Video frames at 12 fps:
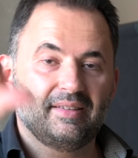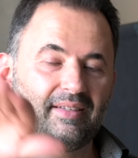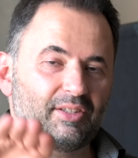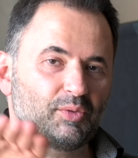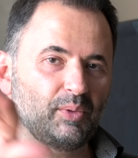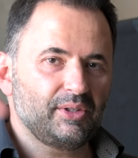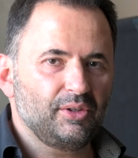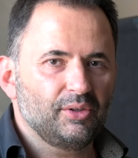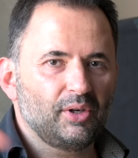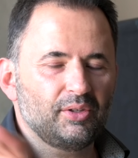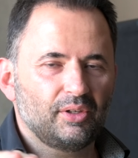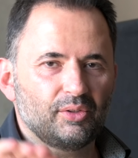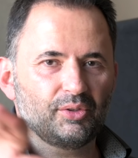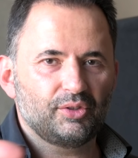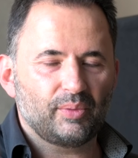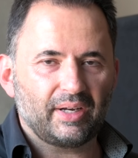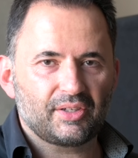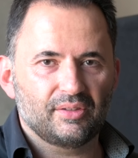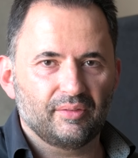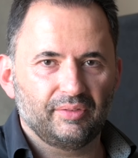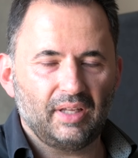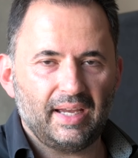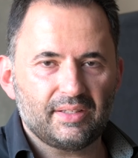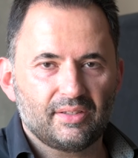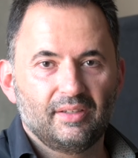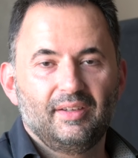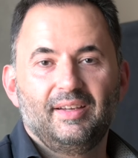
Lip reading: That's when you know you've got a good direction of light.